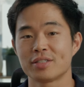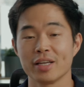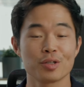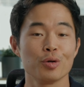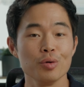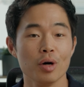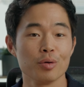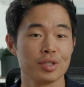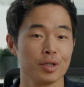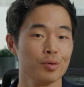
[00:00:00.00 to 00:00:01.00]
says who
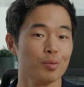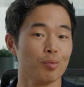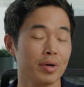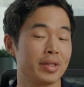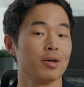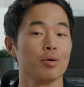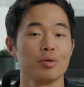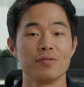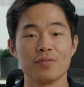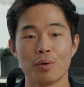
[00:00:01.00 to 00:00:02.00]
owes you, what they owe
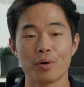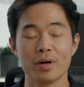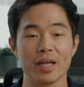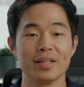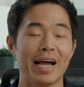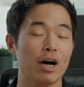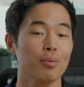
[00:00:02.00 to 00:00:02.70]
you for, and how